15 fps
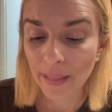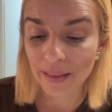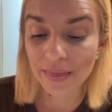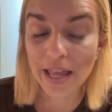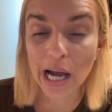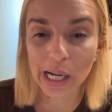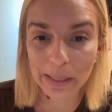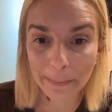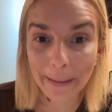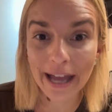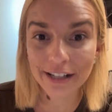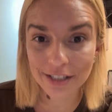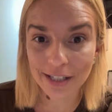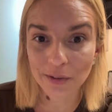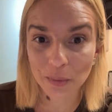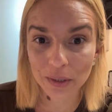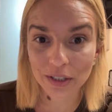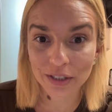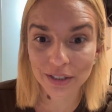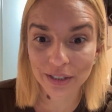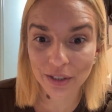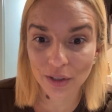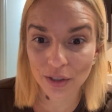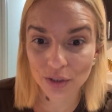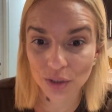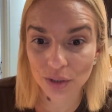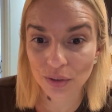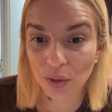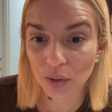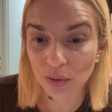now imagine when there's a
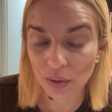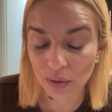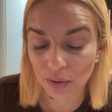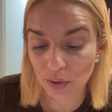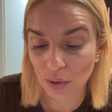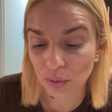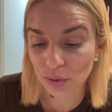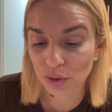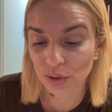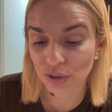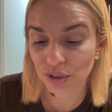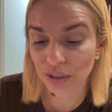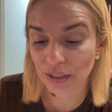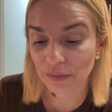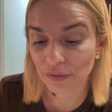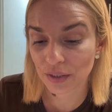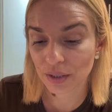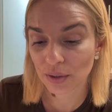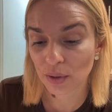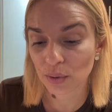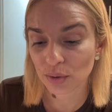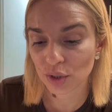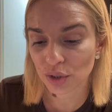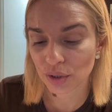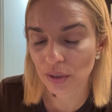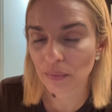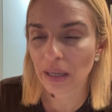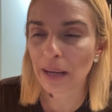culture shift. Culture.